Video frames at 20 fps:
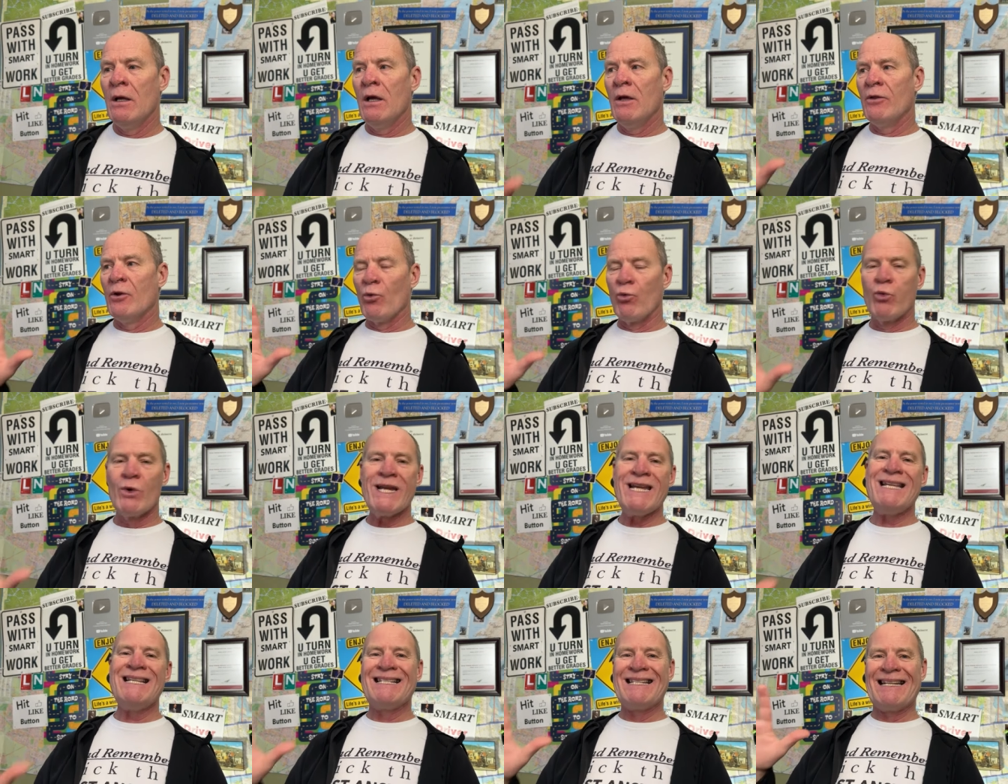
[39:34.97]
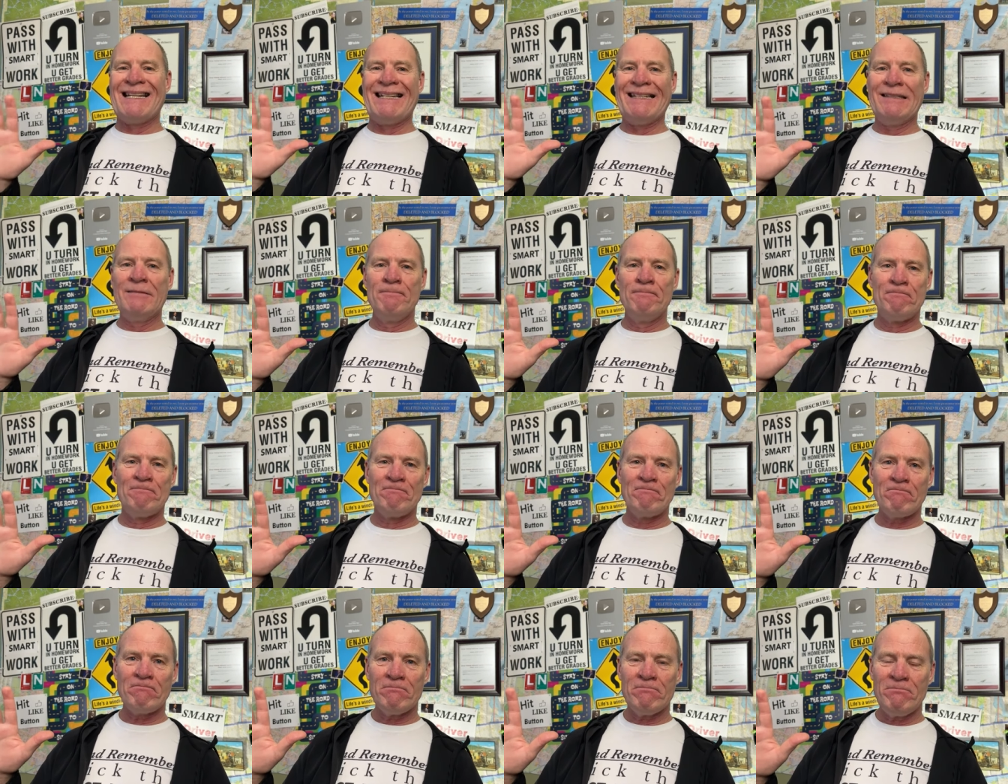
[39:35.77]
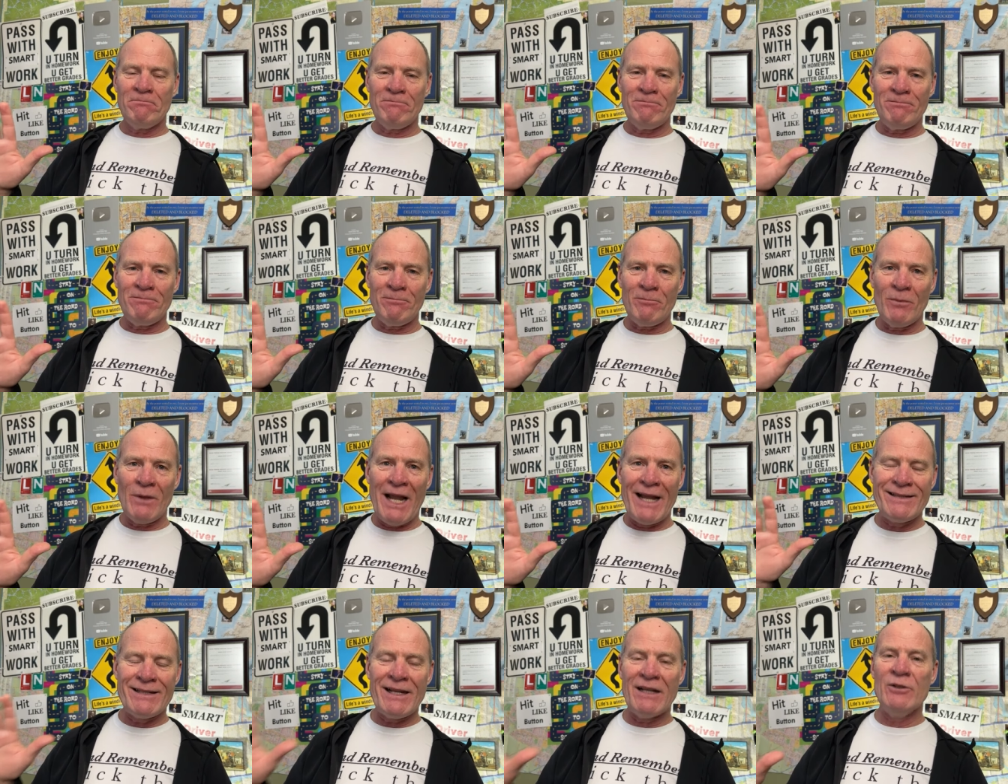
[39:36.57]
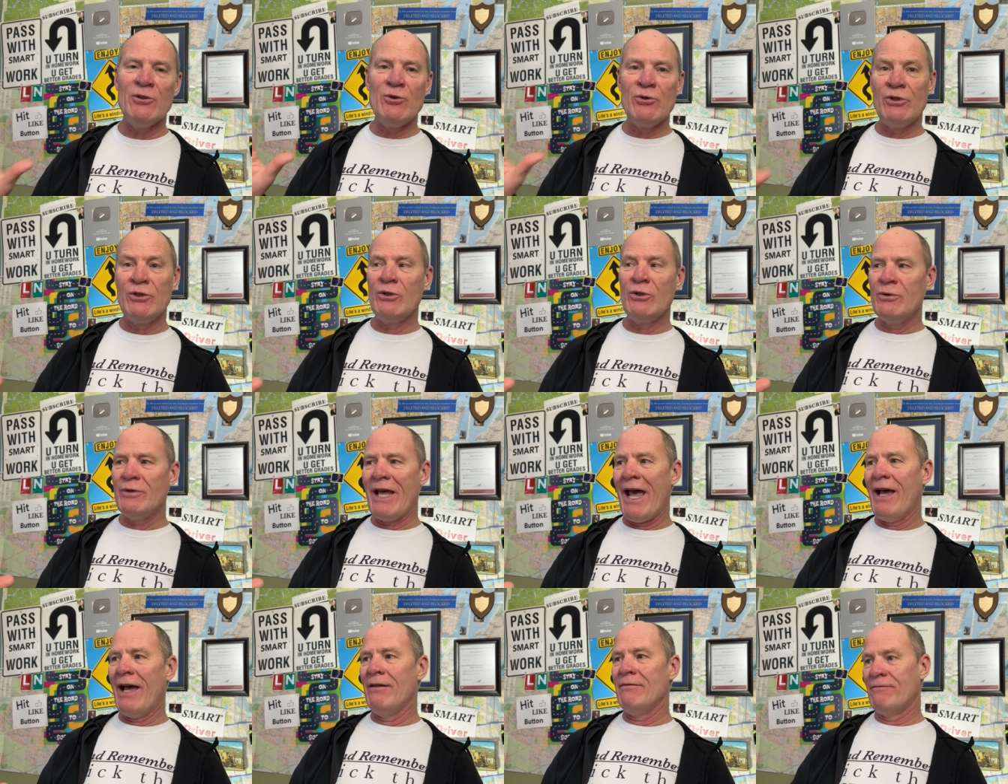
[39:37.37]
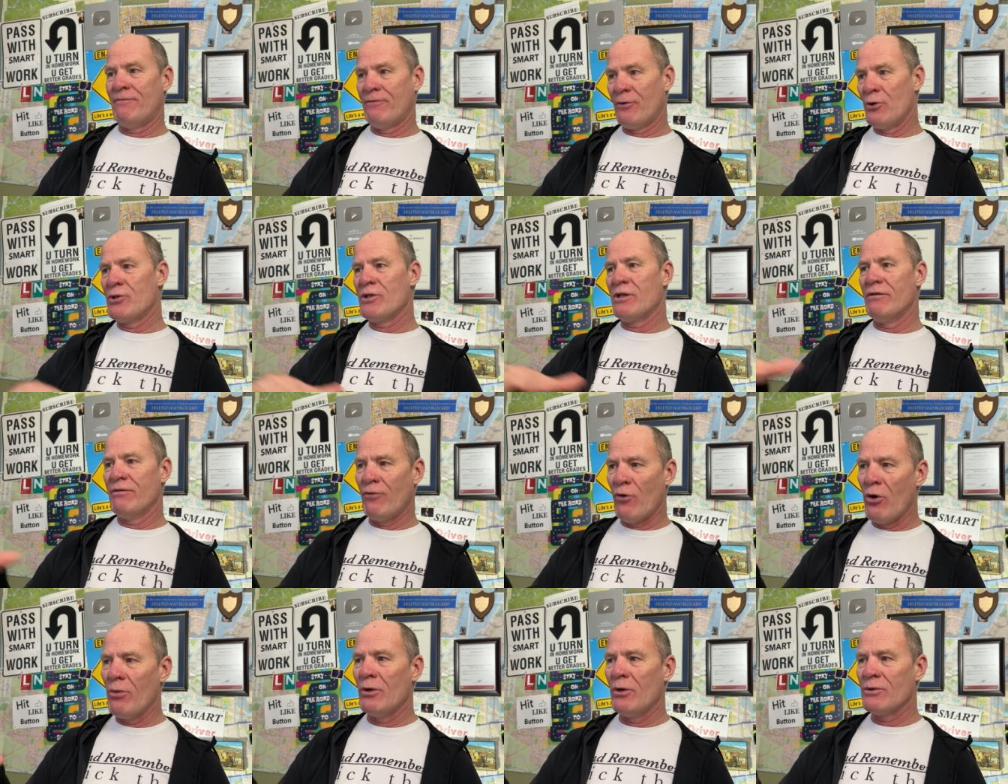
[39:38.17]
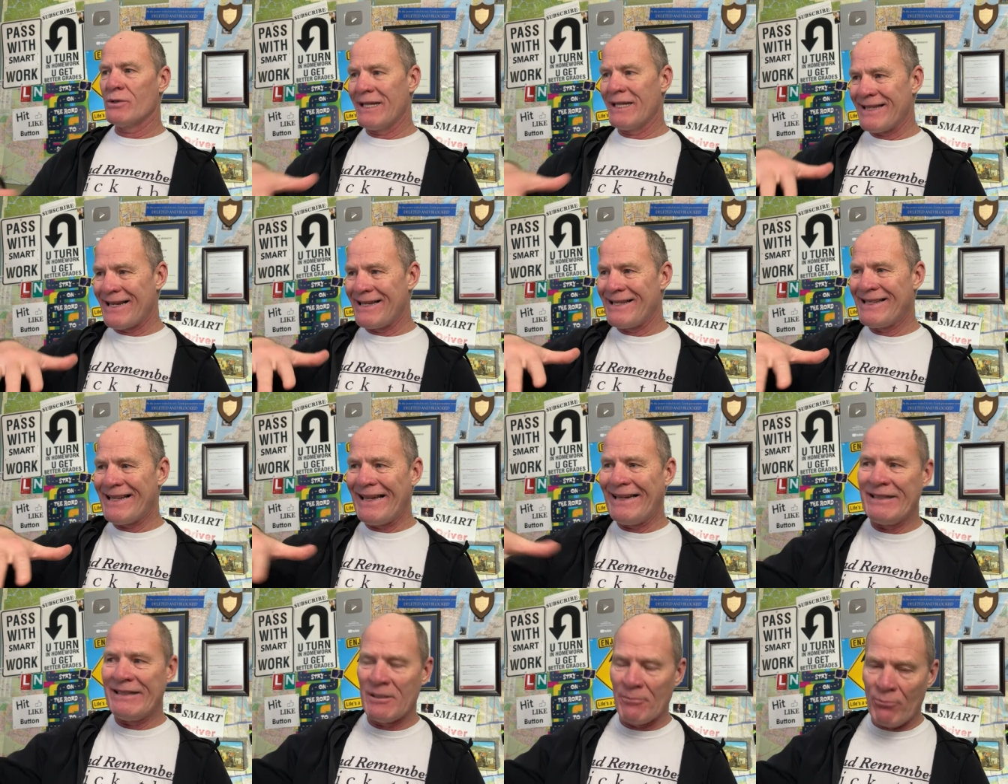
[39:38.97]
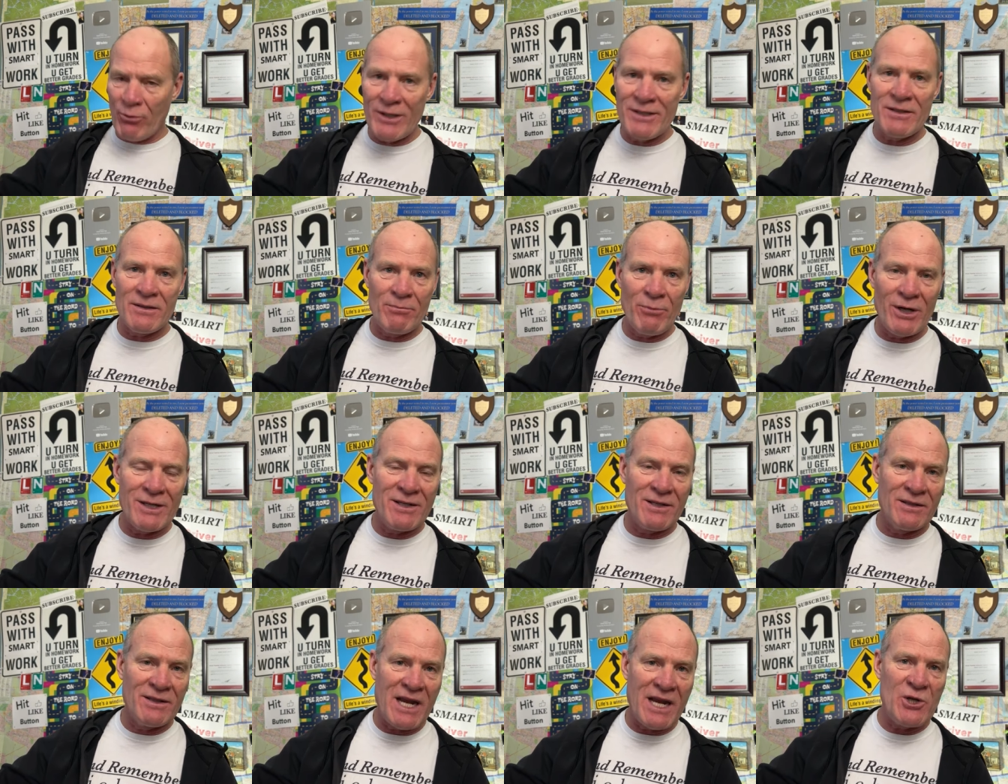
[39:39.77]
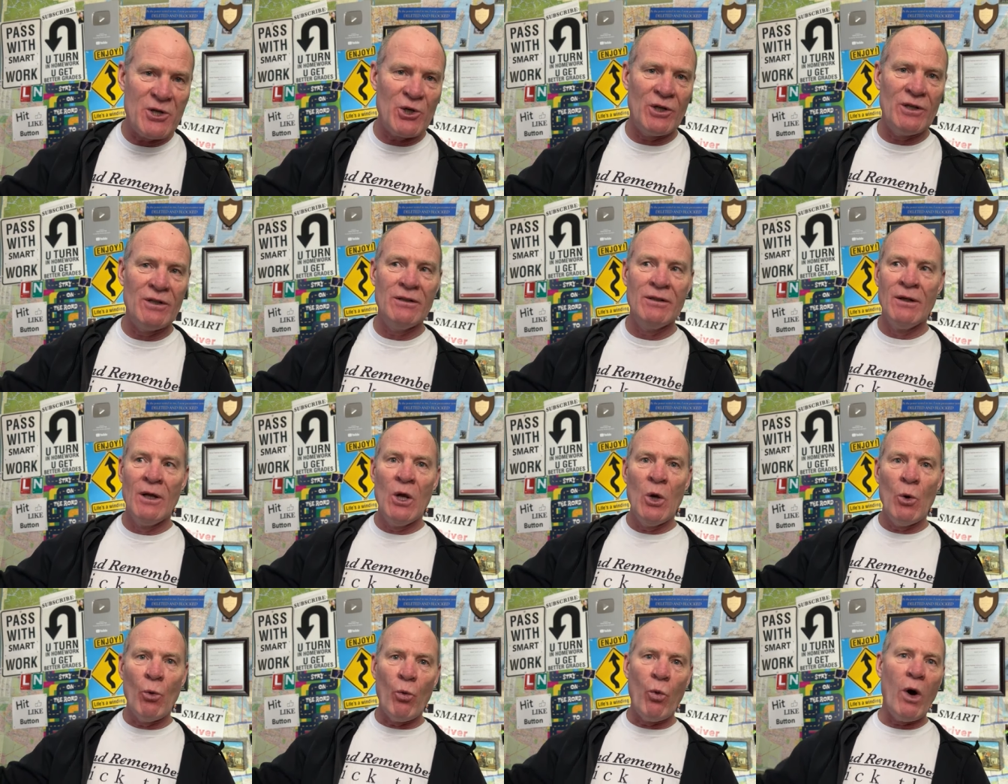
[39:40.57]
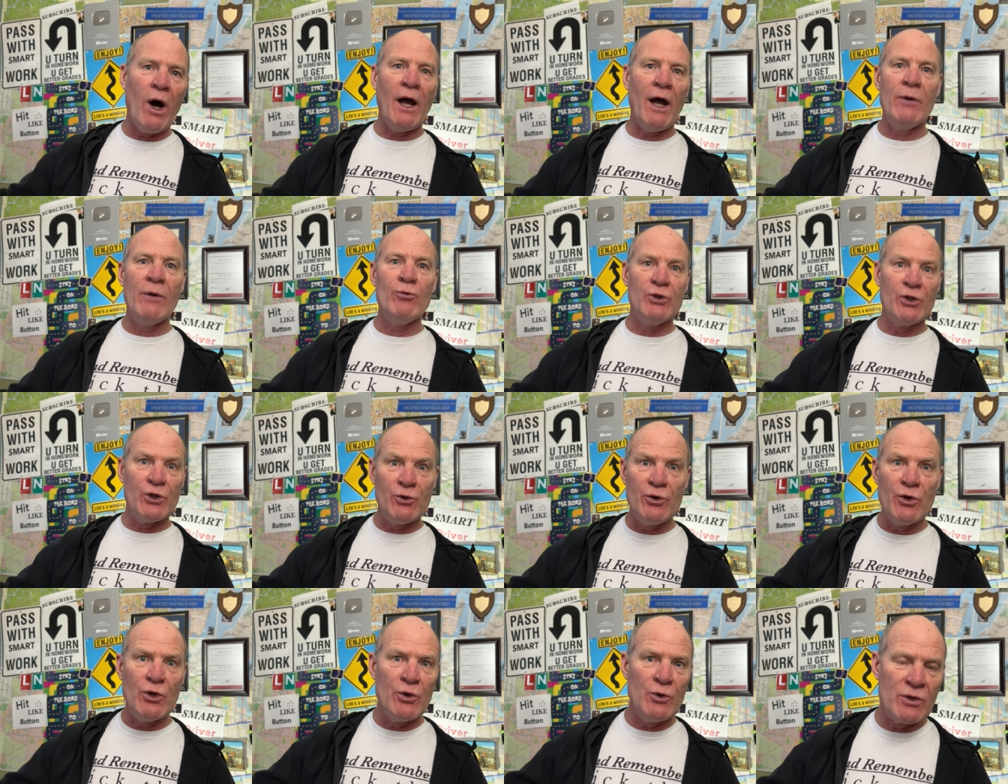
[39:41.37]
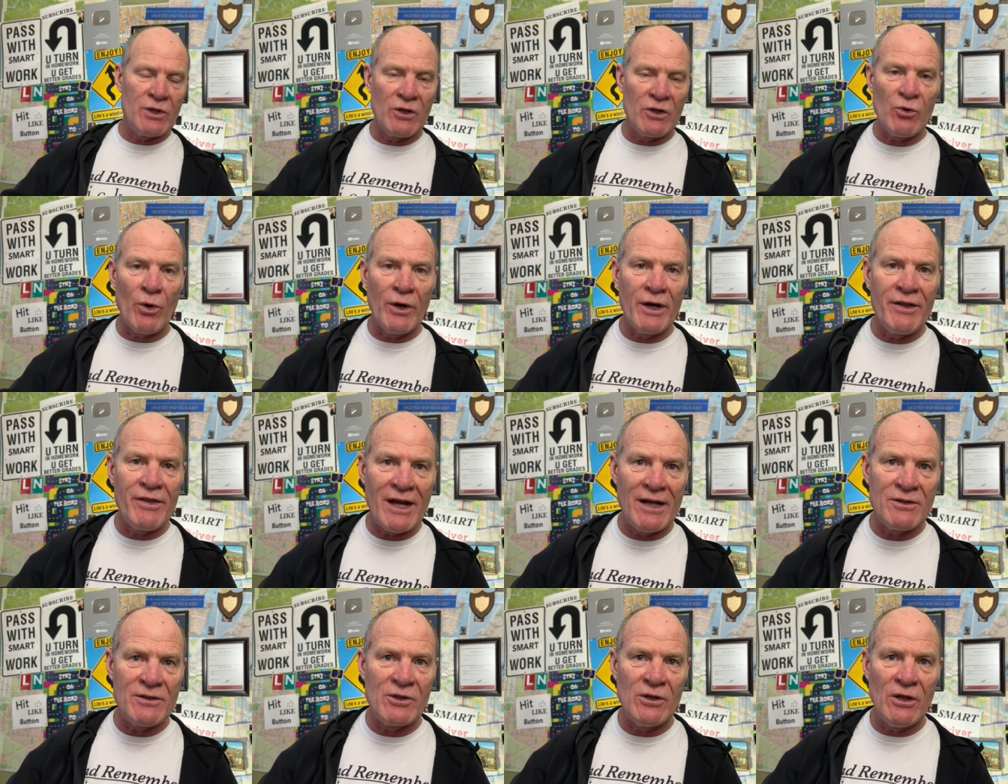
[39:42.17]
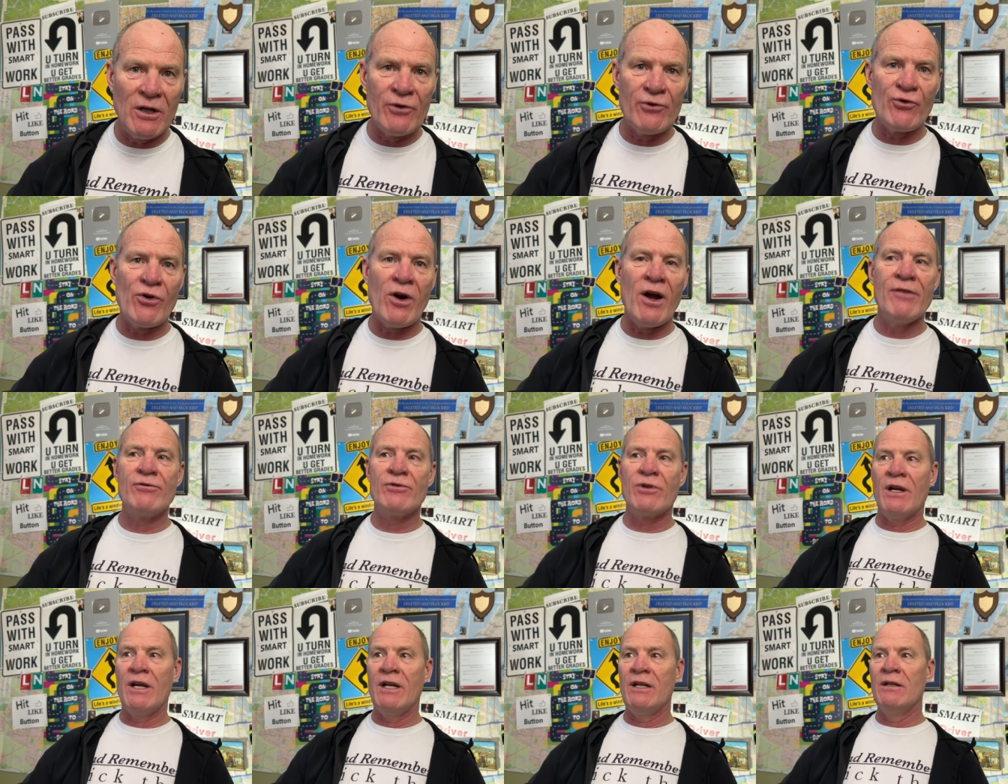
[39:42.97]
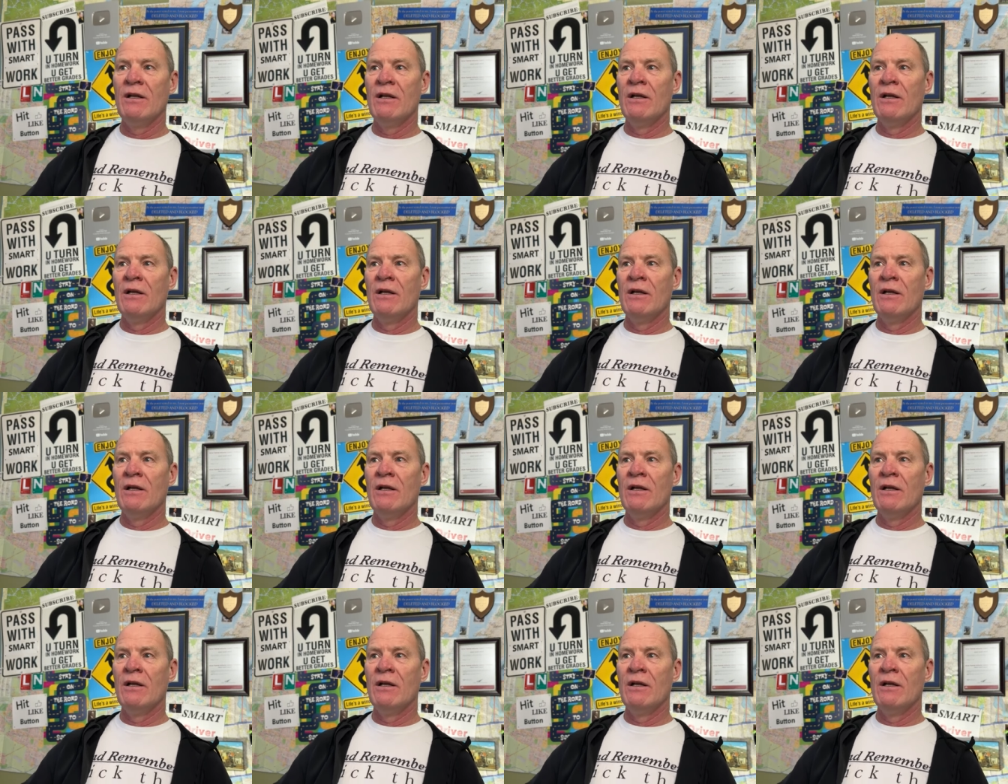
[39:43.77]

The reason I tell you to do that, first and foremost, as I said in the pre presentation, why would you use a $20,000 drivetrain